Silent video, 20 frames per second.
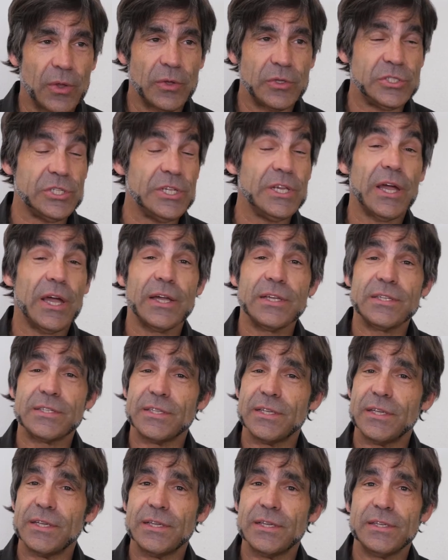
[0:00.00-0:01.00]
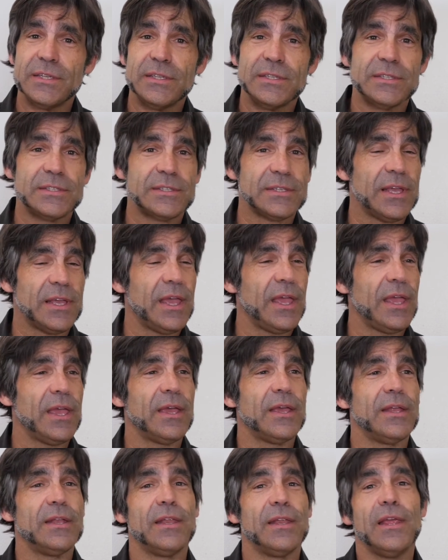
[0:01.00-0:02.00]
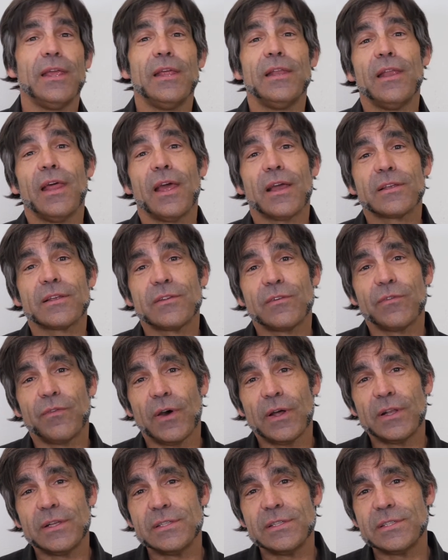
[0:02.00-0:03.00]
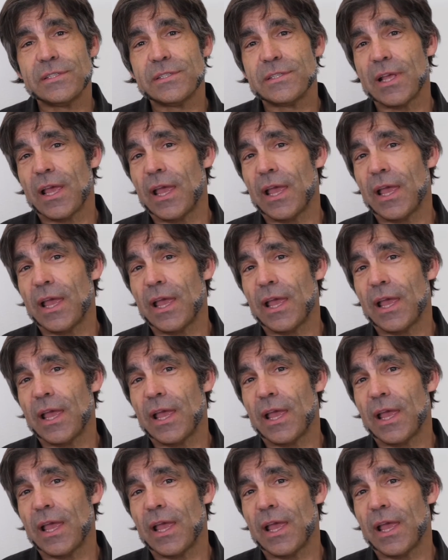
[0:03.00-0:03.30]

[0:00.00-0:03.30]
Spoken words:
GICs, and indexed funds,